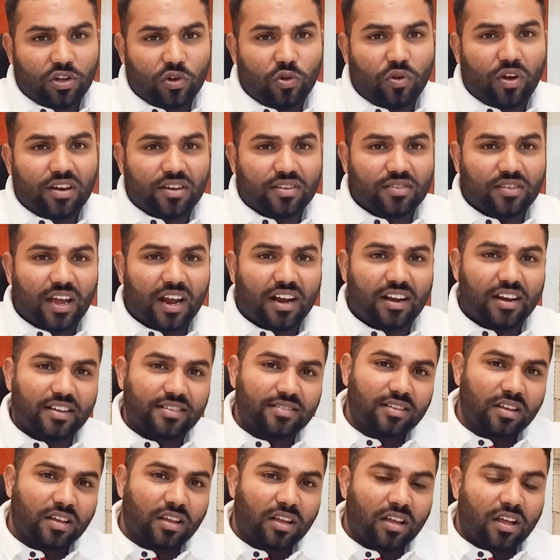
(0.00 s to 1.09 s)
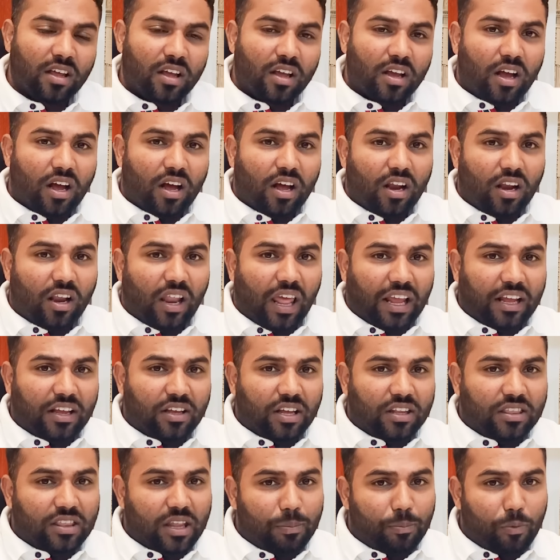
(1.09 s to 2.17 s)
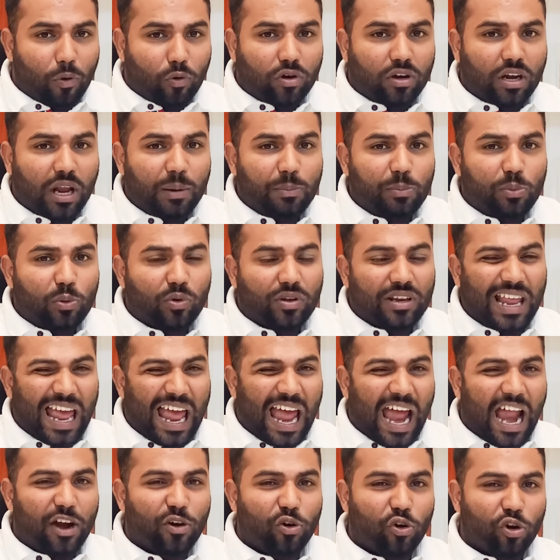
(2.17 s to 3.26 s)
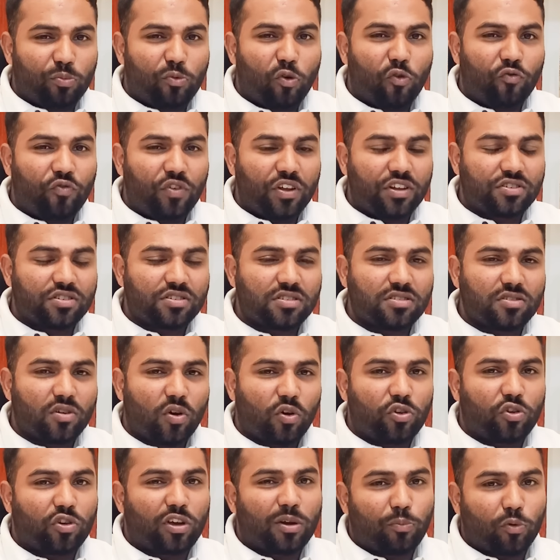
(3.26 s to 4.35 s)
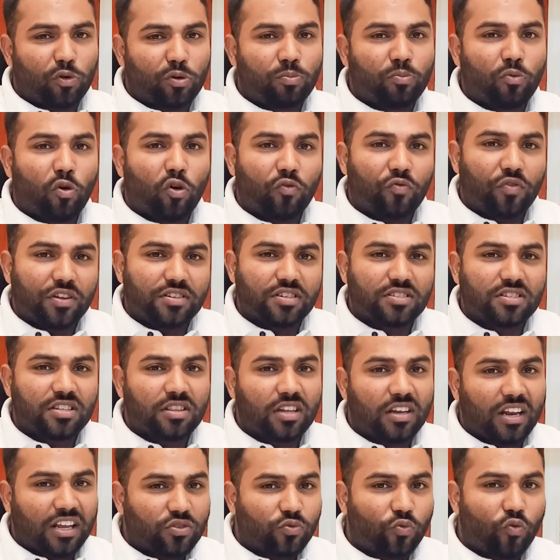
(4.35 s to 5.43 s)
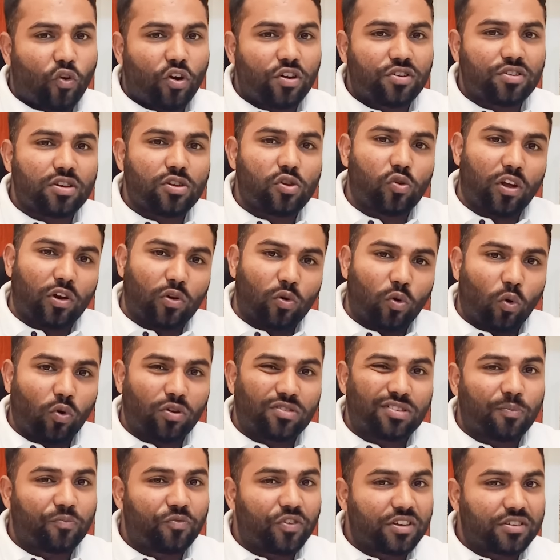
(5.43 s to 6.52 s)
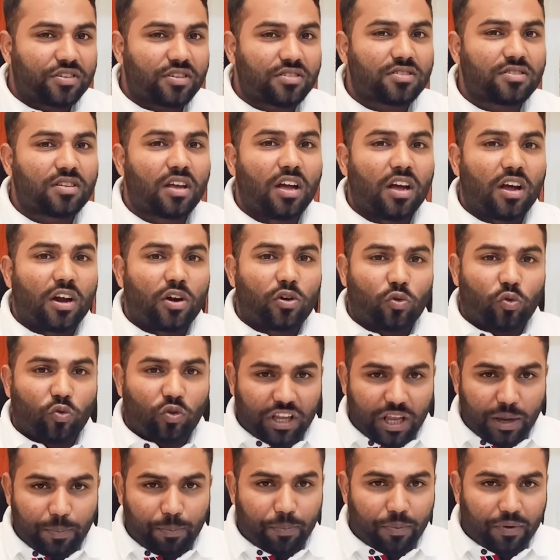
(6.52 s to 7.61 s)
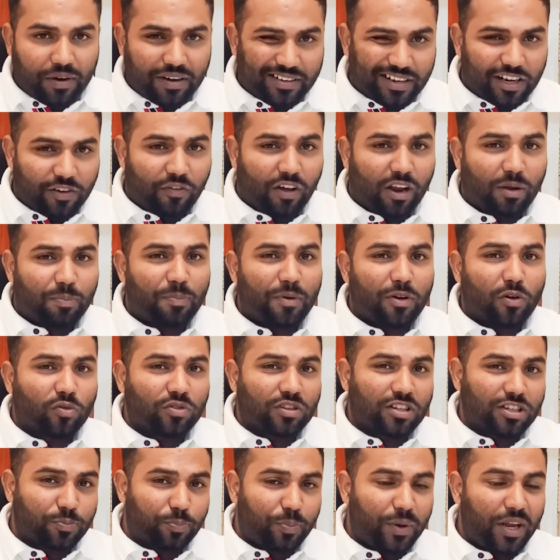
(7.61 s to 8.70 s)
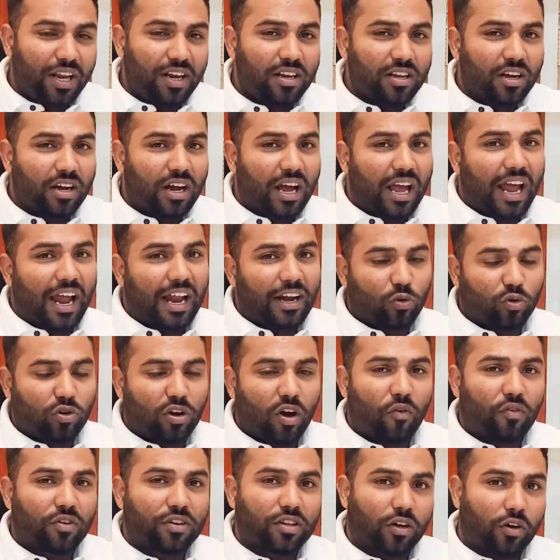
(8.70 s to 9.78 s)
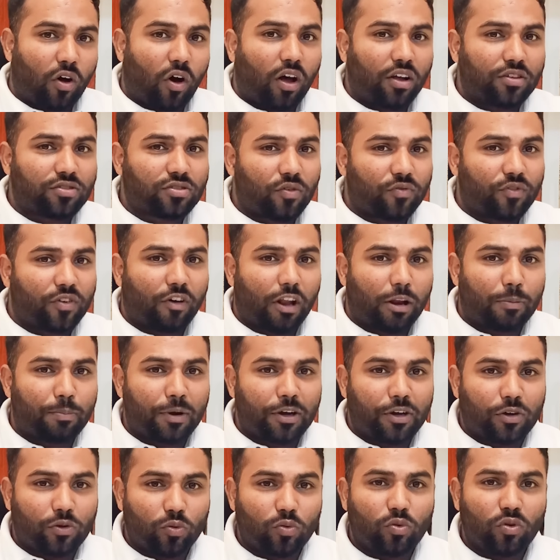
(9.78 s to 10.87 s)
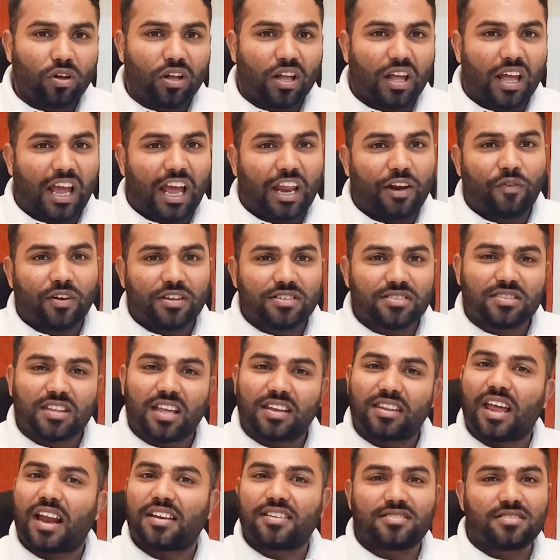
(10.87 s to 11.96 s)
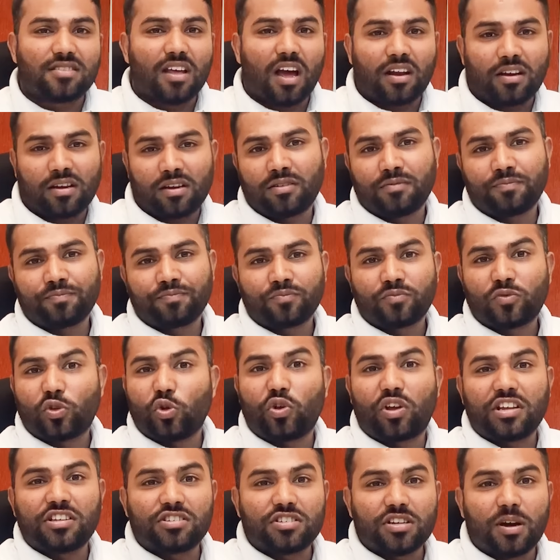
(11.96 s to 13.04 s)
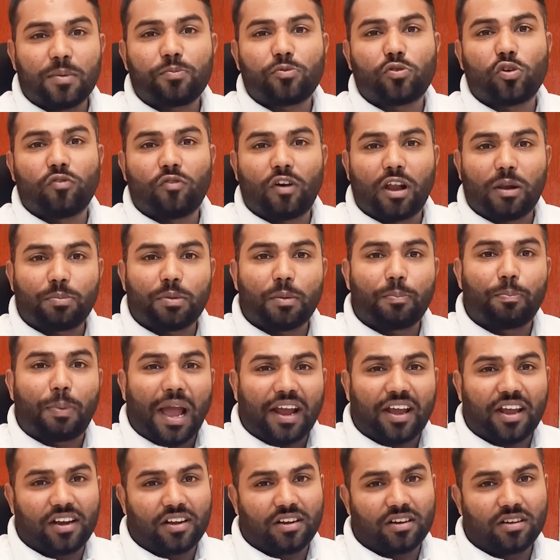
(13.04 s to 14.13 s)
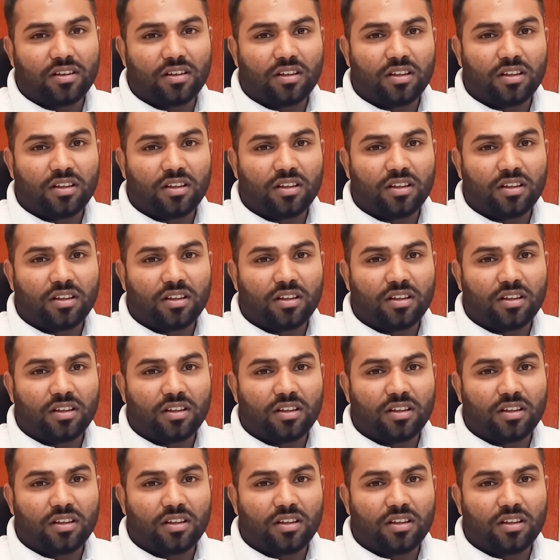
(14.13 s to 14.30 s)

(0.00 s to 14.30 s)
you can decide is, like in the prototype you can add or remove features, or you can put more features in the next version. You can hold some features to keep the development on the speed and to cover the cost of development too. And once that is done, you can jump to develop the backend,